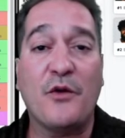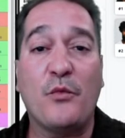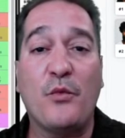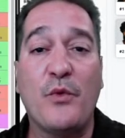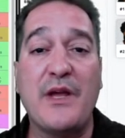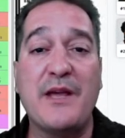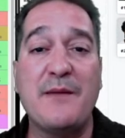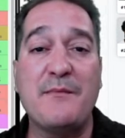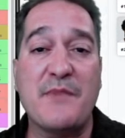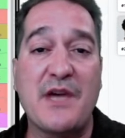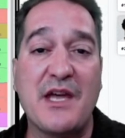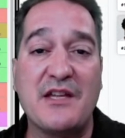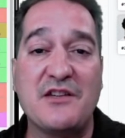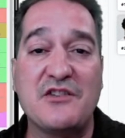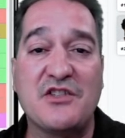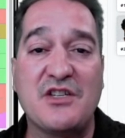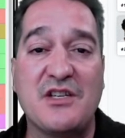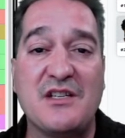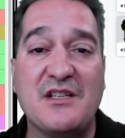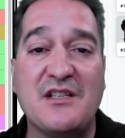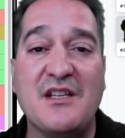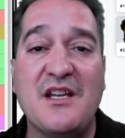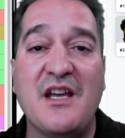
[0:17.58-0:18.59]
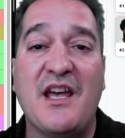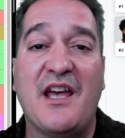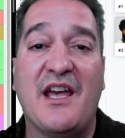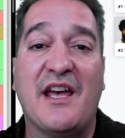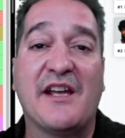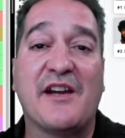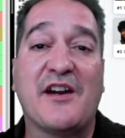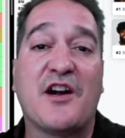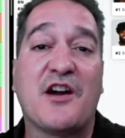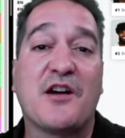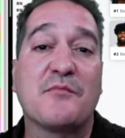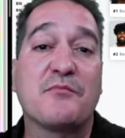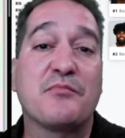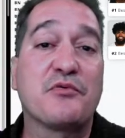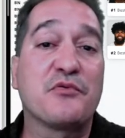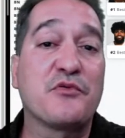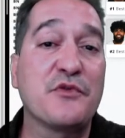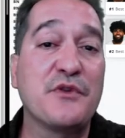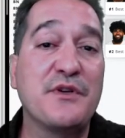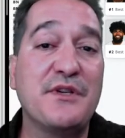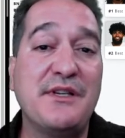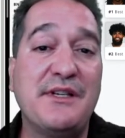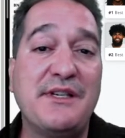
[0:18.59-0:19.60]
we mentioned in our
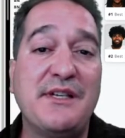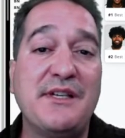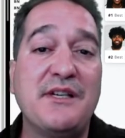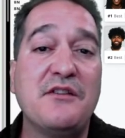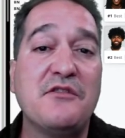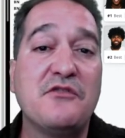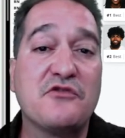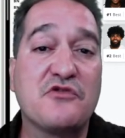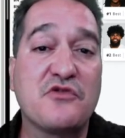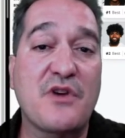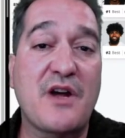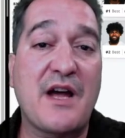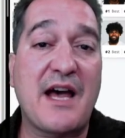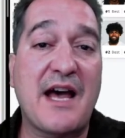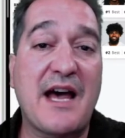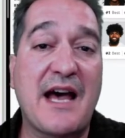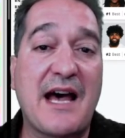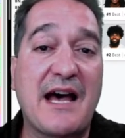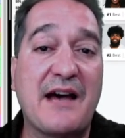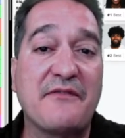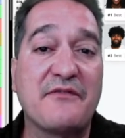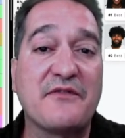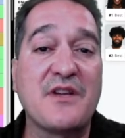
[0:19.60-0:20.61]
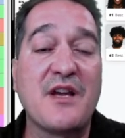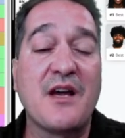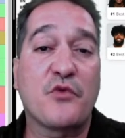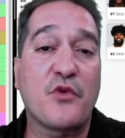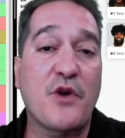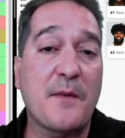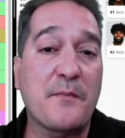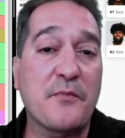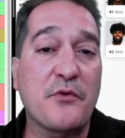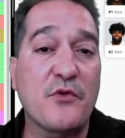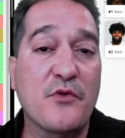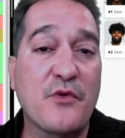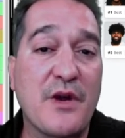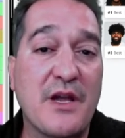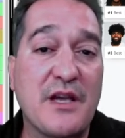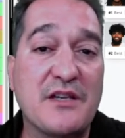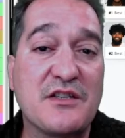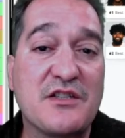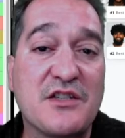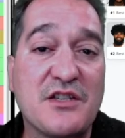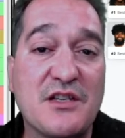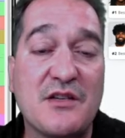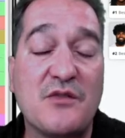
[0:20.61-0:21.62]
pre-draft
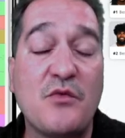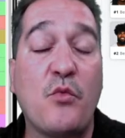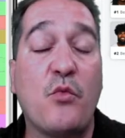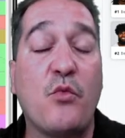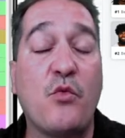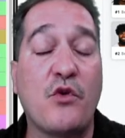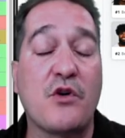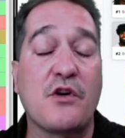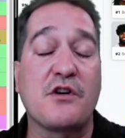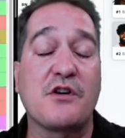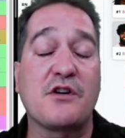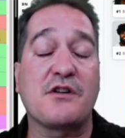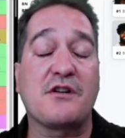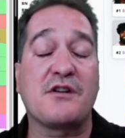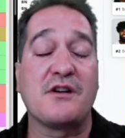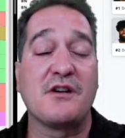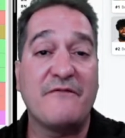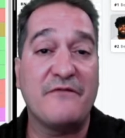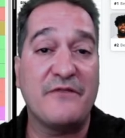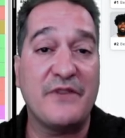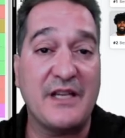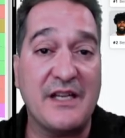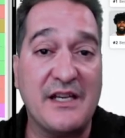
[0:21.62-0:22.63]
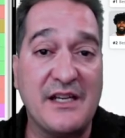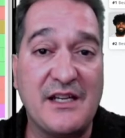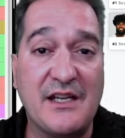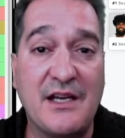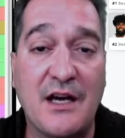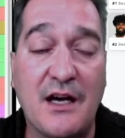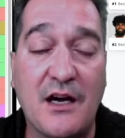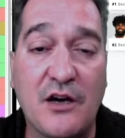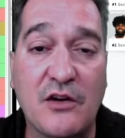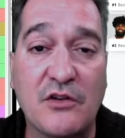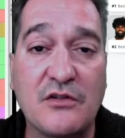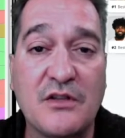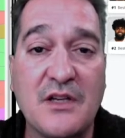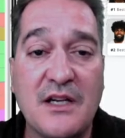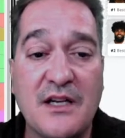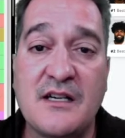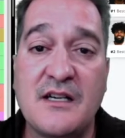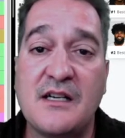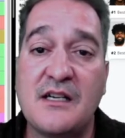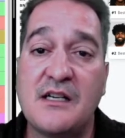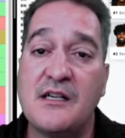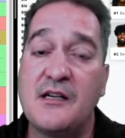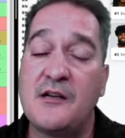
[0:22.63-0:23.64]
preparation work video.
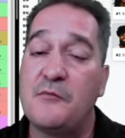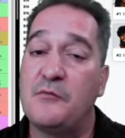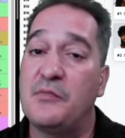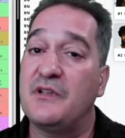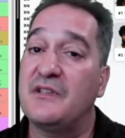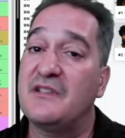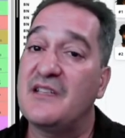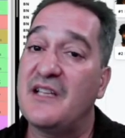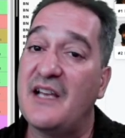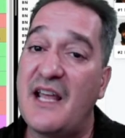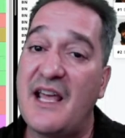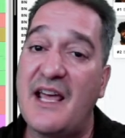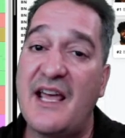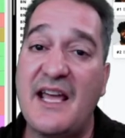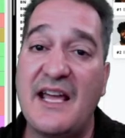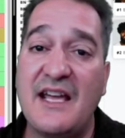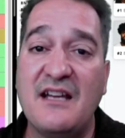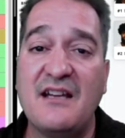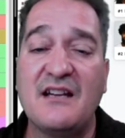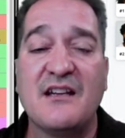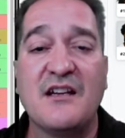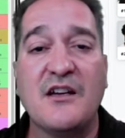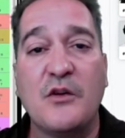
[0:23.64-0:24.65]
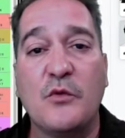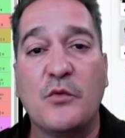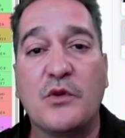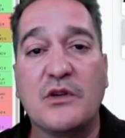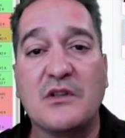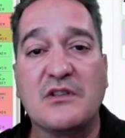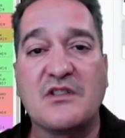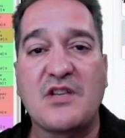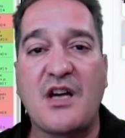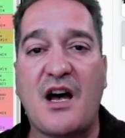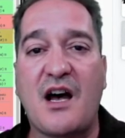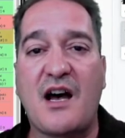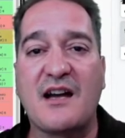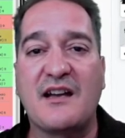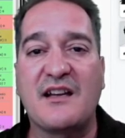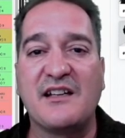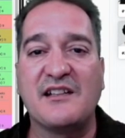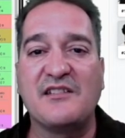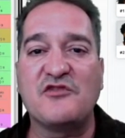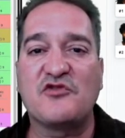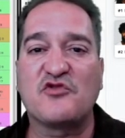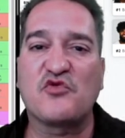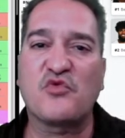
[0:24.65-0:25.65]
But today, we're
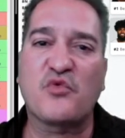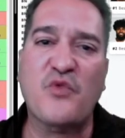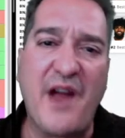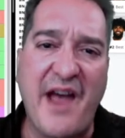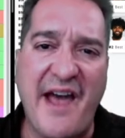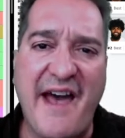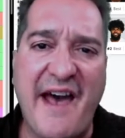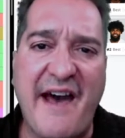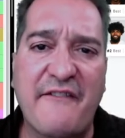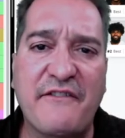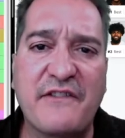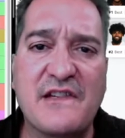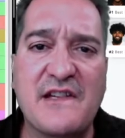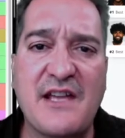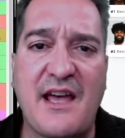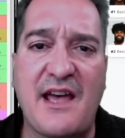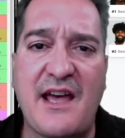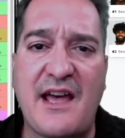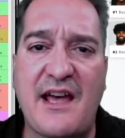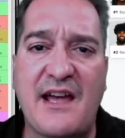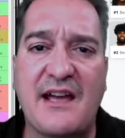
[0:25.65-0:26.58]
talking draft day.